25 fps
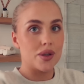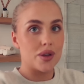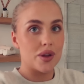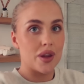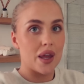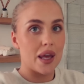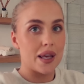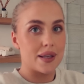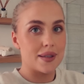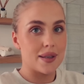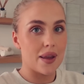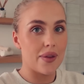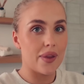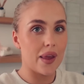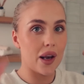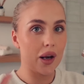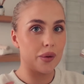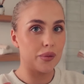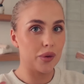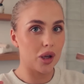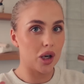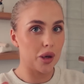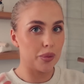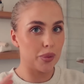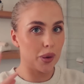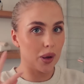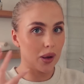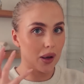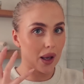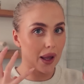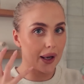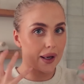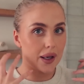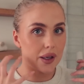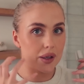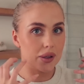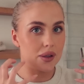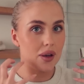do this, and then I'm going to put
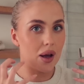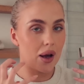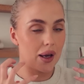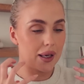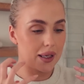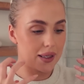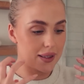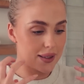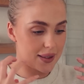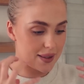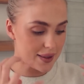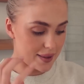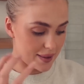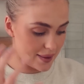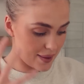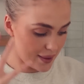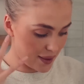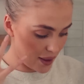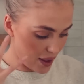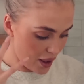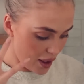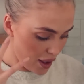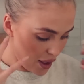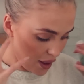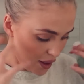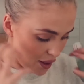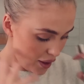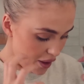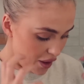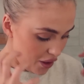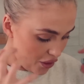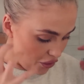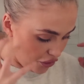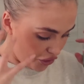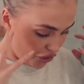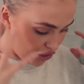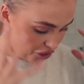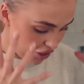like a nice
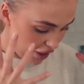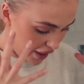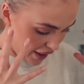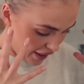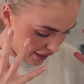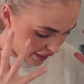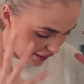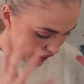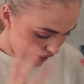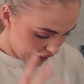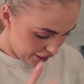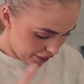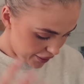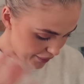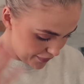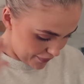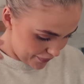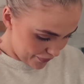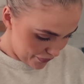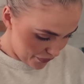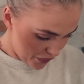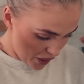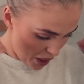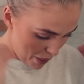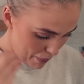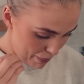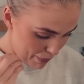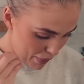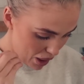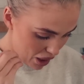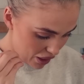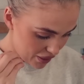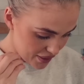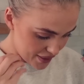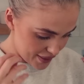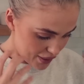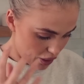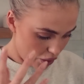thick
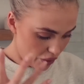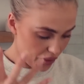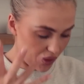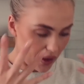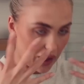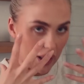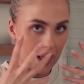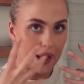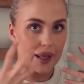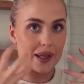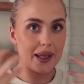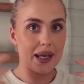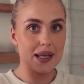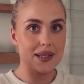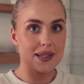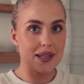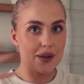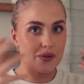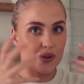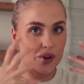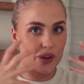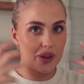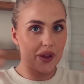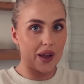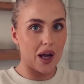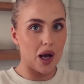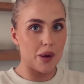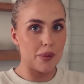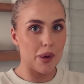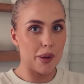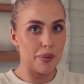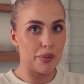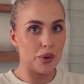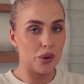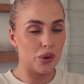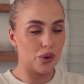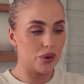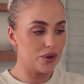mask on that like gets everything out of my
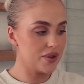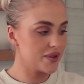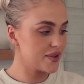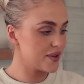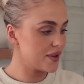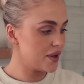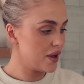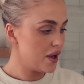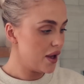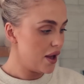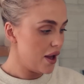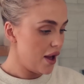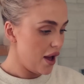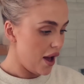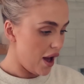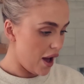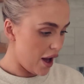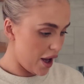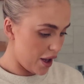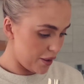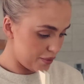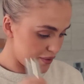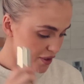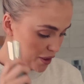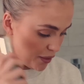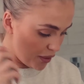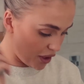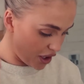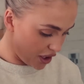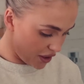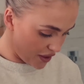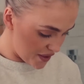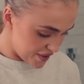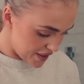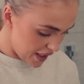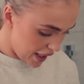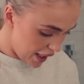pores. Um, so I'm going to use